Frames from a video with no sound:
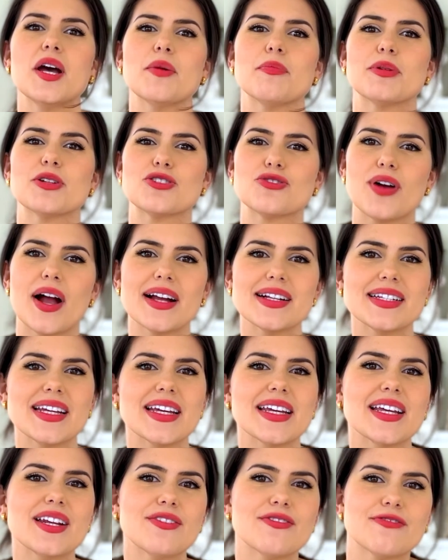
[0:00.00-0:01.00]
but try
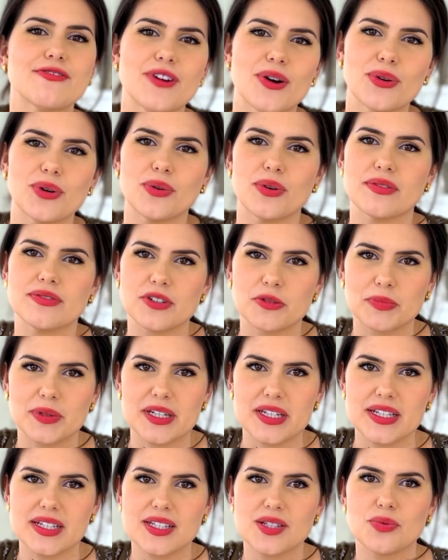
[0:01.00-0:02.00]
taking a photo of your
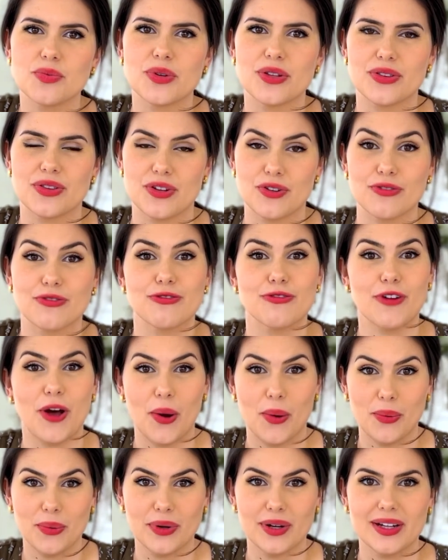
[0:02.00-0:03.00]
piece with your
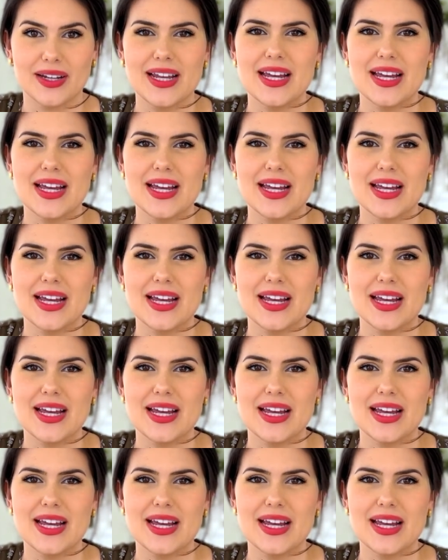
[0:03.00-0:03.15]
phone.